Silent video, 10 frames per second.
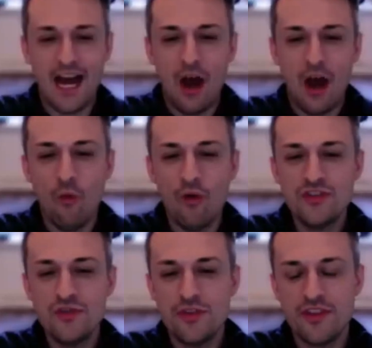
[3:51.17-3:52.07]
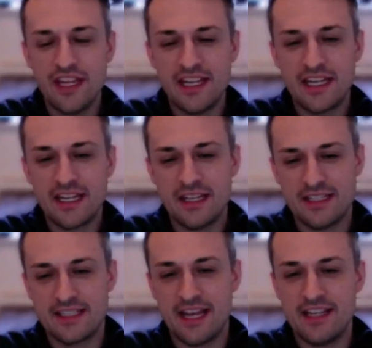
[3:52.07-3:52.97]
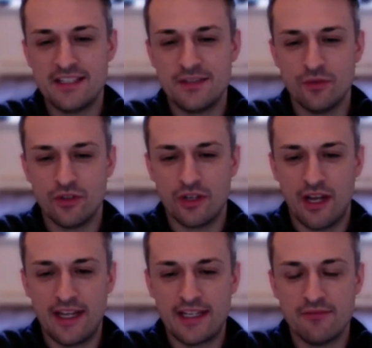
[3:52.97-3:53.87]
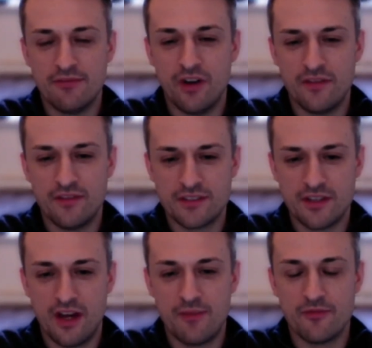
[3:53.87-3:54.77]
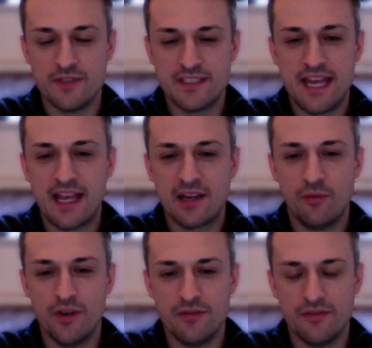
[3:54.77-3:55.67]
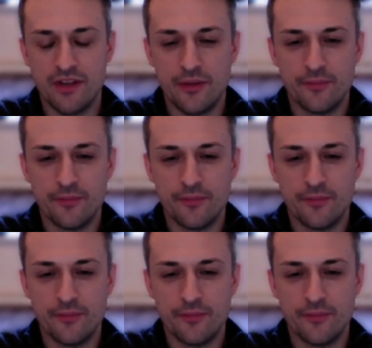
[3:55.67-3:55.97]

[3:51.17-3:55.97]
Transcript: What do you think estate agency will look like in 5 years' time from a tech point of view?